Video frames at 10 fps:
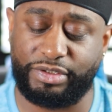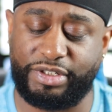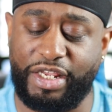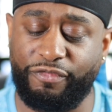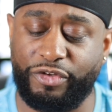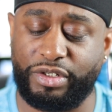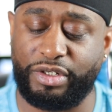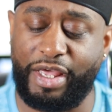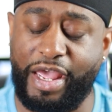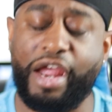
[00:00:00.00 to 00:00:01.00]

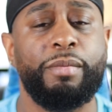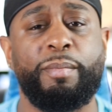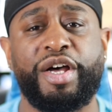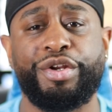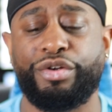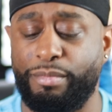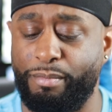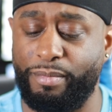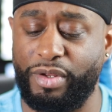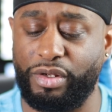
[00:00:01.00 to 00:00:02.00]
Diva hair butter.
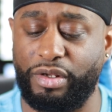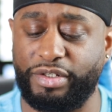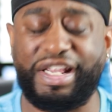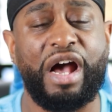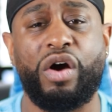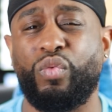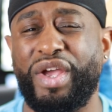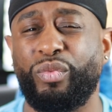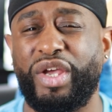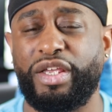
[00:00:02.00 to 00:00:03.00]
It's called
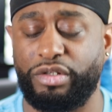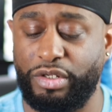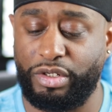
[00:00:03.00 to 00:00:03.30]
Wet Wet.